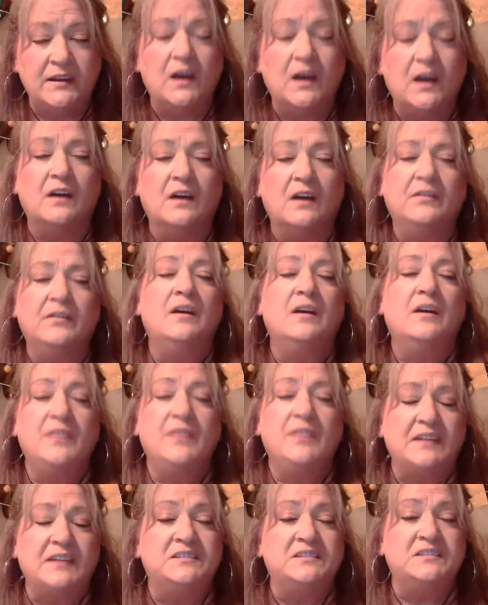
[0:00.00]
of
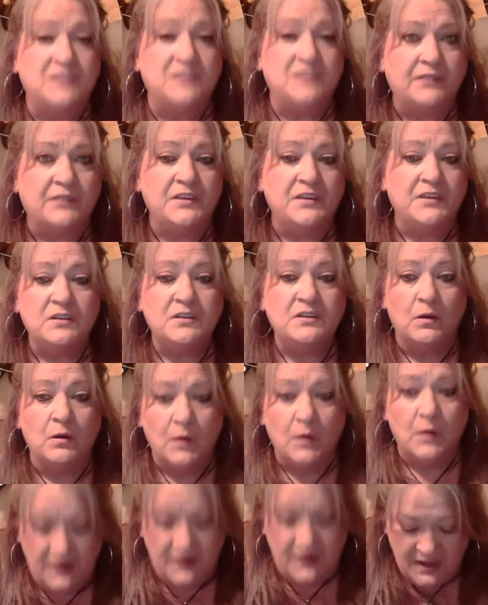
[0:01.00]
that stuff that you don't
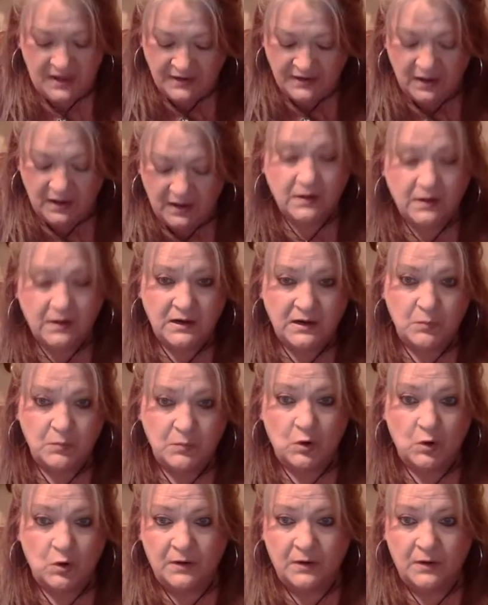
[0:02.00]
want hanging on anymore.